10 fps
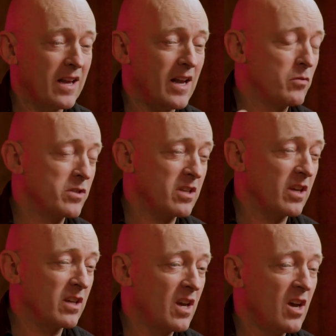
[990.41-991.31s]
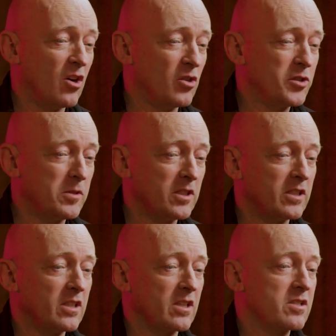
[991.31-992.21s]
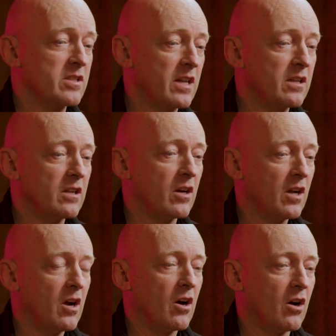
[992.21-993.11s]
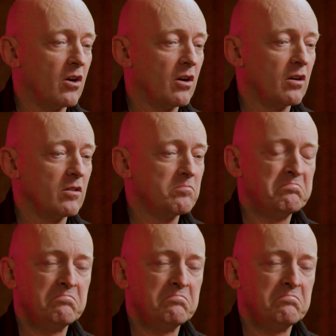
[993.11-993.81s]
And I would say ultimately it extended our